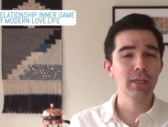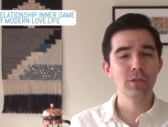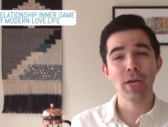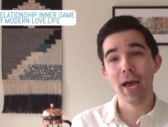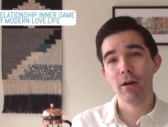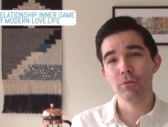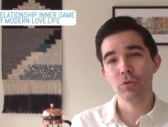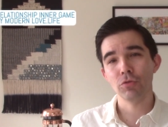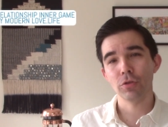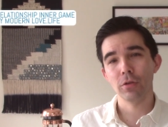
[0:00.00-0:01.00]
is how
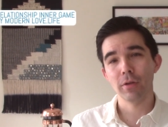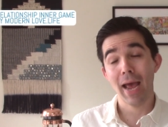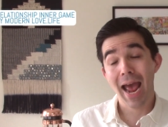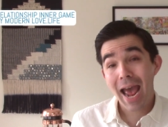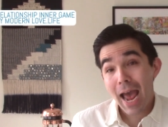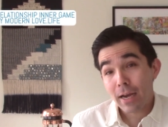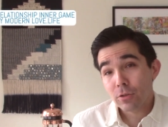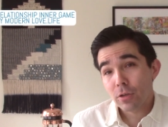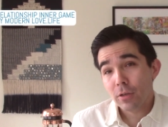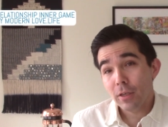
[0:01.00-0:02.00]
you should
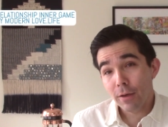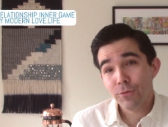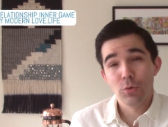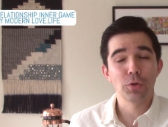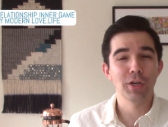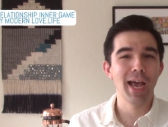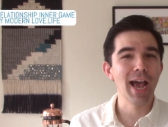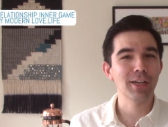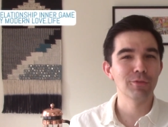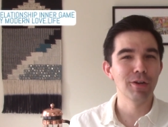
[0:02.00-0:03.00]
act if you were going to
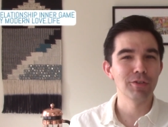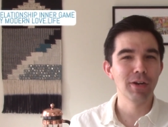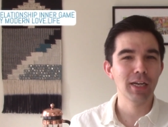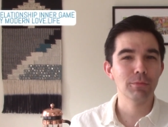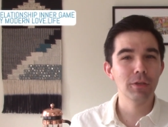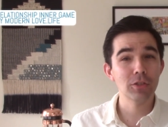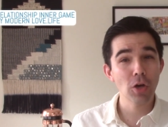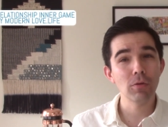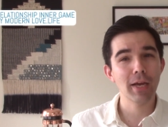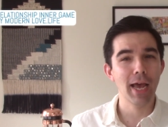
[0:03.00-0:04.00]
act around your ex, but
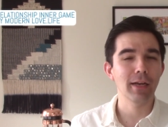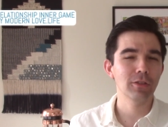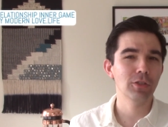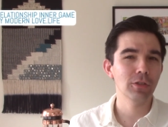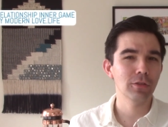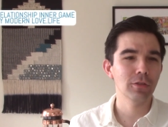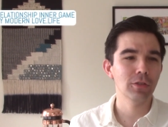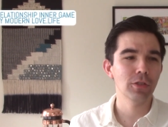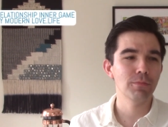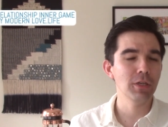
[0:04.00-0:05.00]
don't act. Just
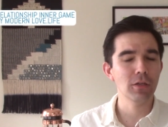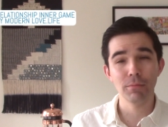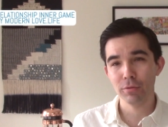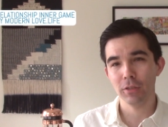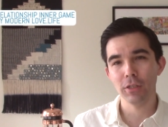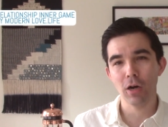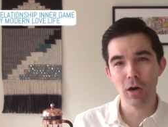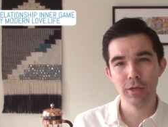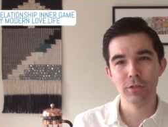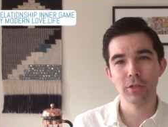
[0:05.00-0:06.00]
just be completely
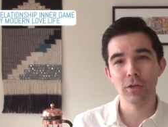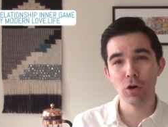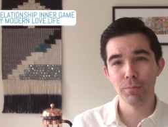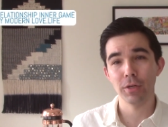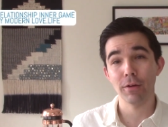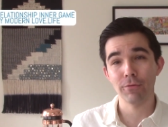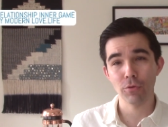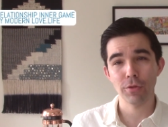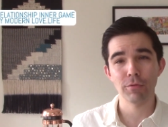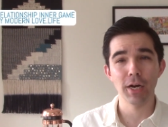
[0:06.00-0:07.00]
honest and open and
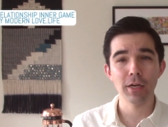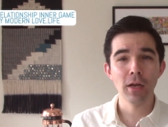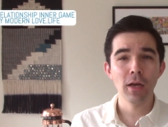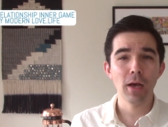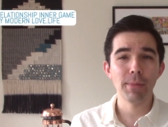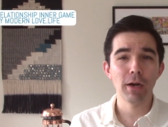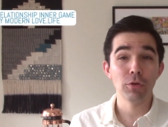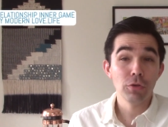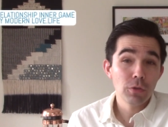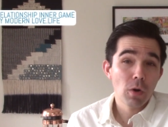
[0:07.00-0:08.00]
forthright
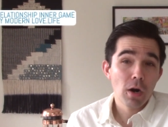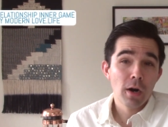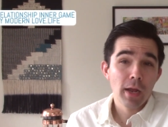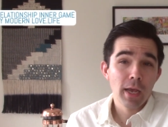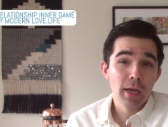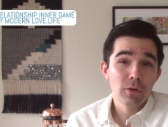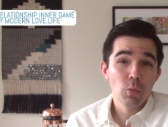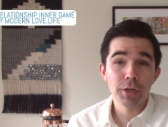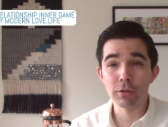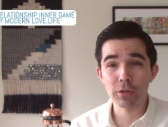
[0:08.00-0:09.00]
about who you are and
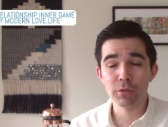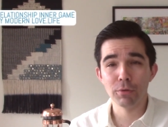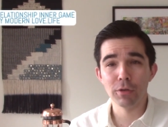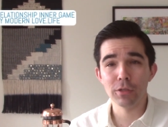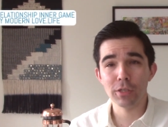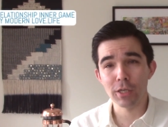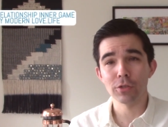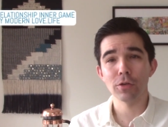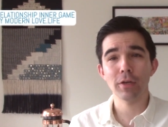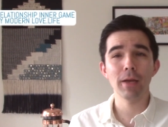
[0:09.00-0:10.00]
what your experience
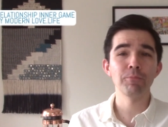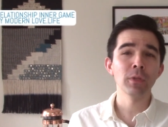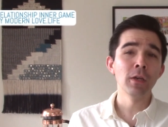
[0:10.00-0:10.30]
is, okay?